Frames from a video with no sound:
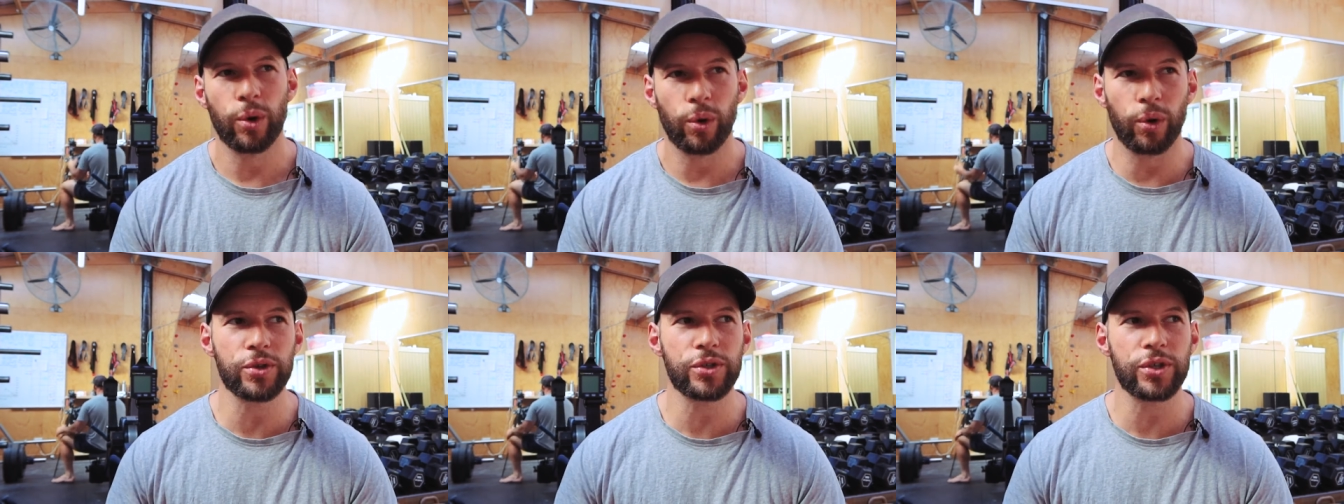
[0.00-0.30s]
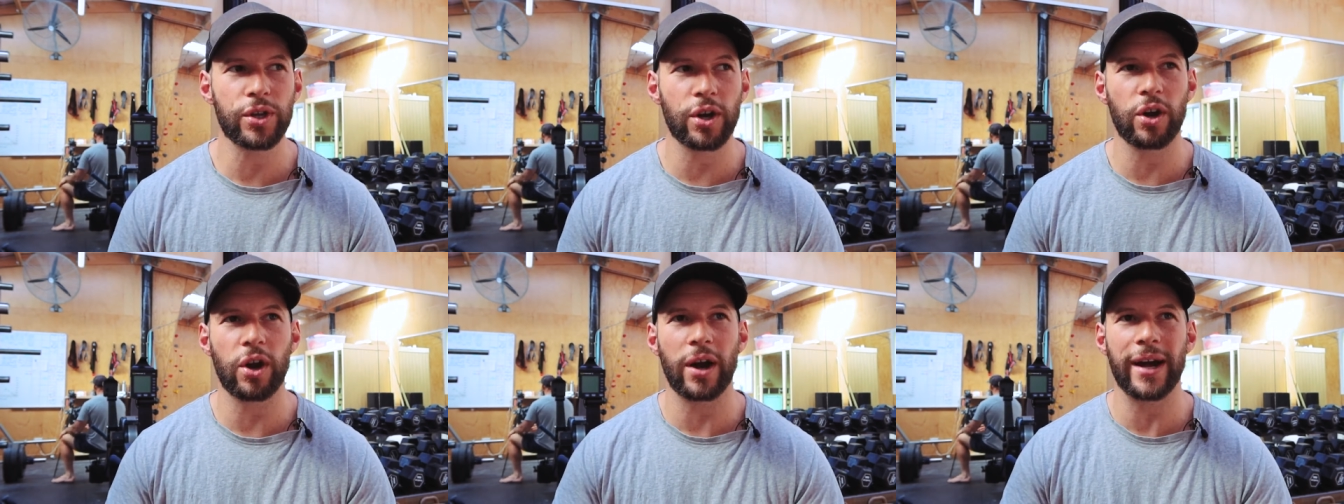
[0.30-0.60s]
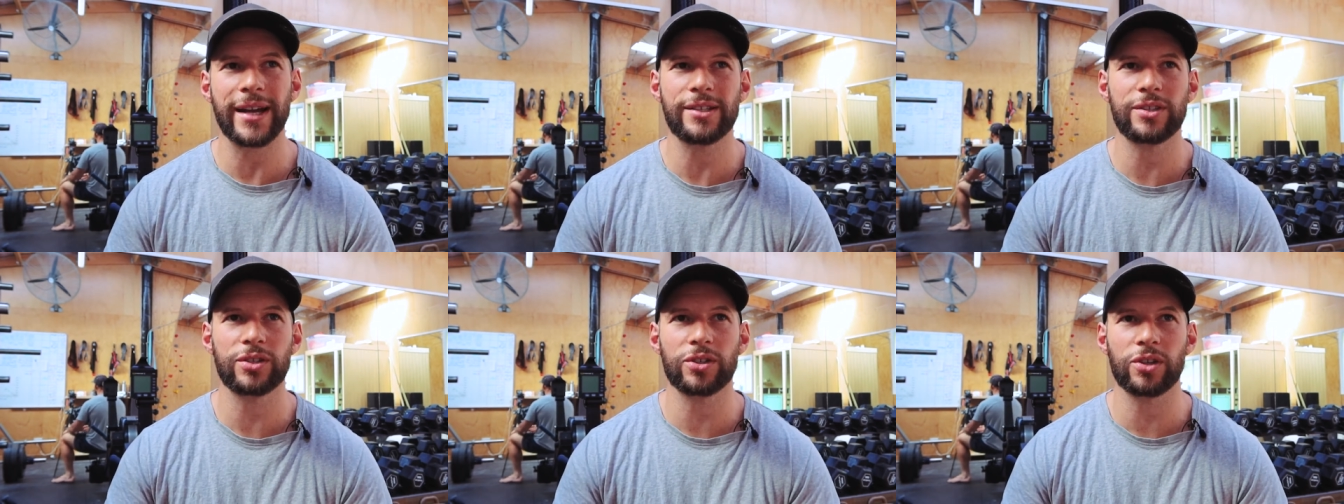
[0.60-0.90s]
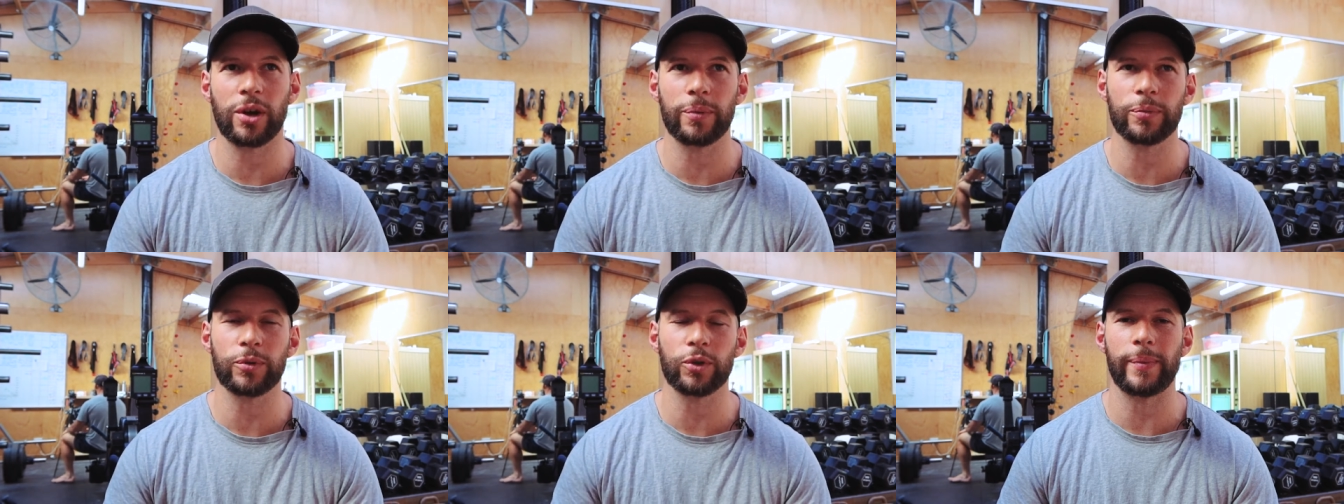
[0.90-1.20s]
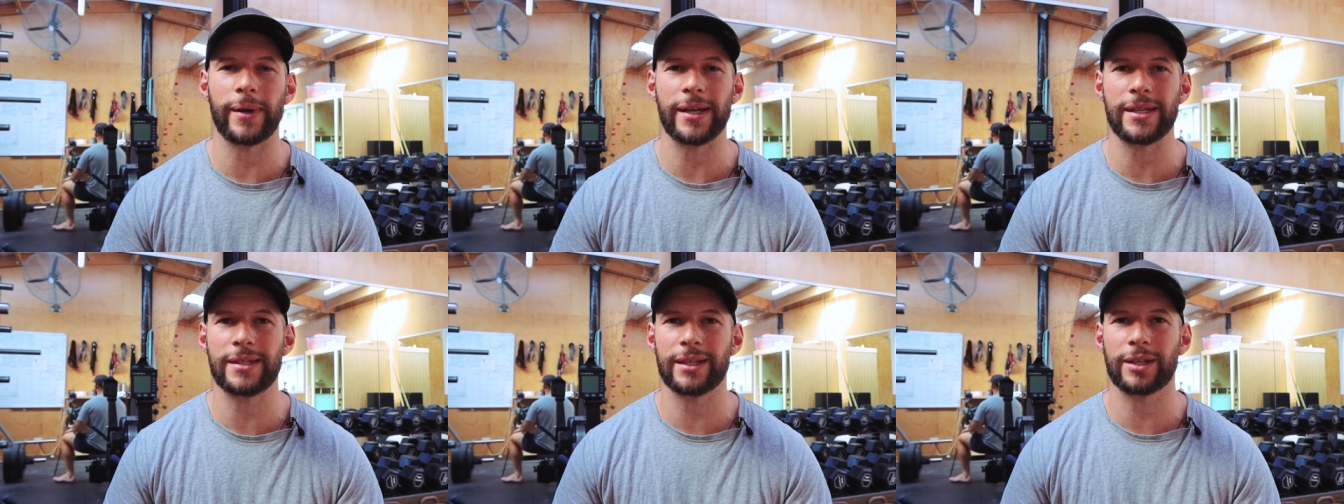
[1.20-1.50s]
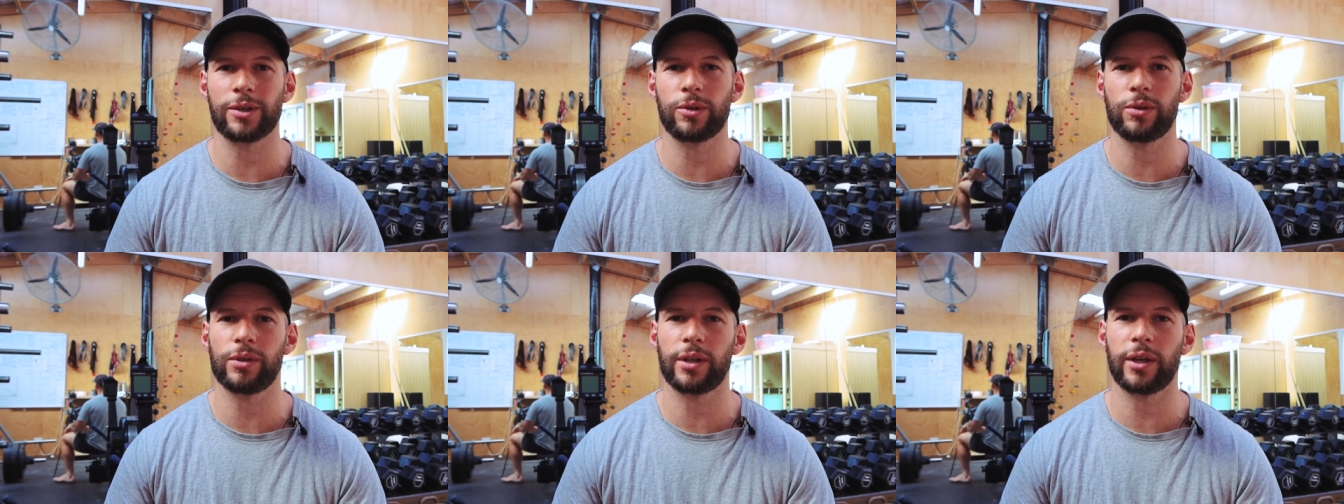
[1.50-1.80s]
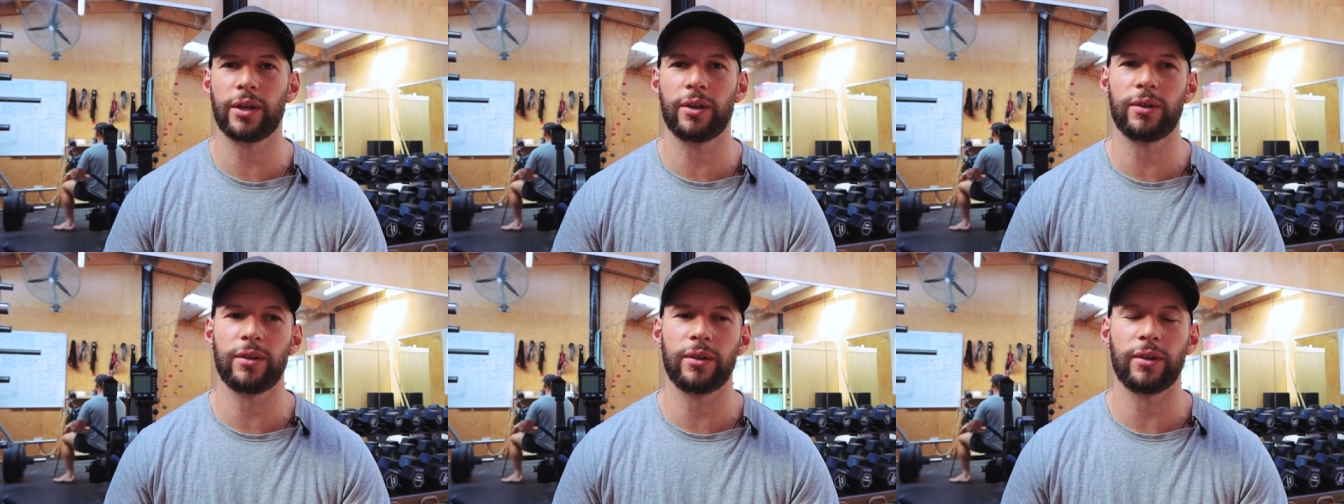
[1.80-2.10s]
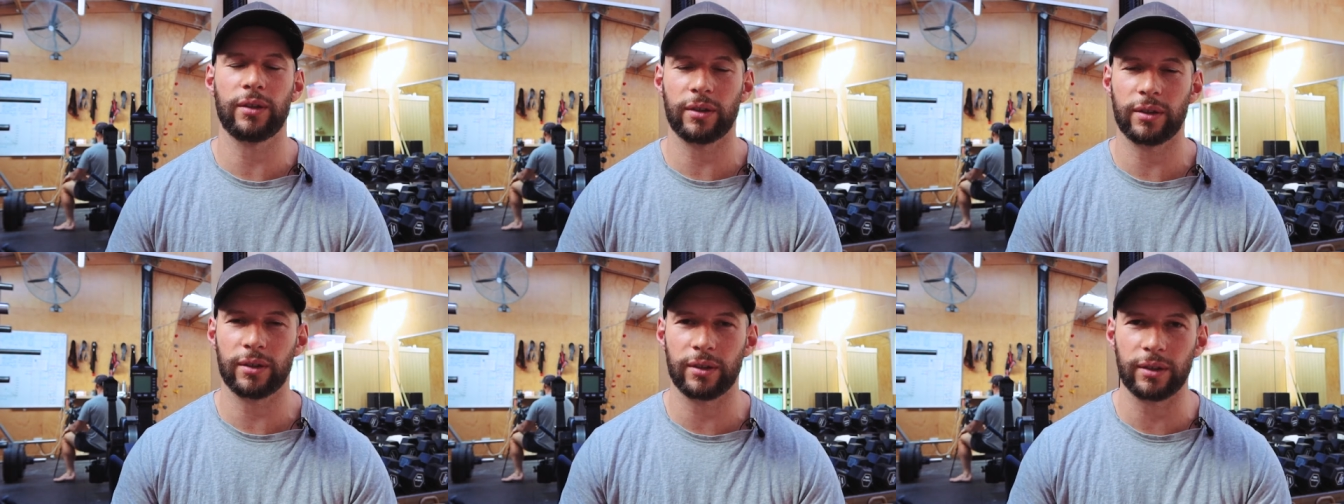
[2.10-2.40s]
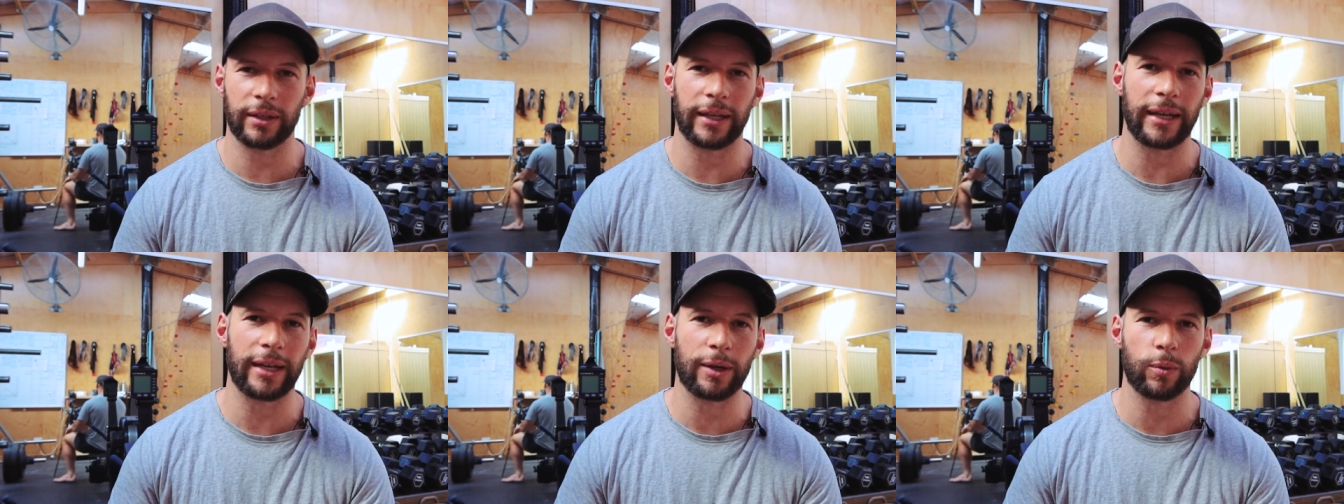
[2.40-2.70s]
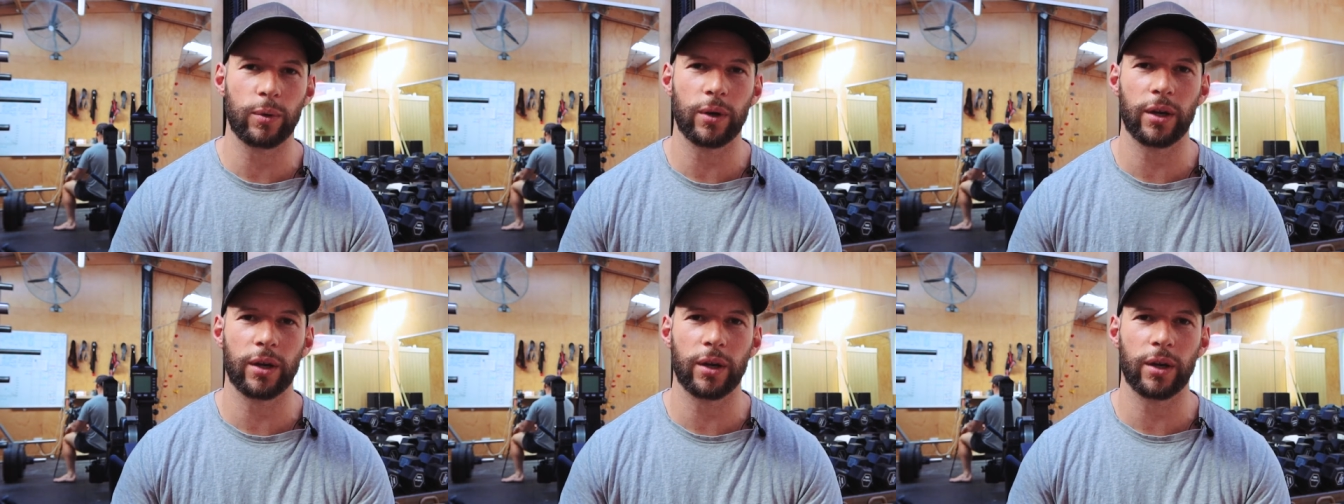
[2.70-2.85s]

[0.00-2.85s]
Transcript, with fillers: Also, I'd stopped all my single leg,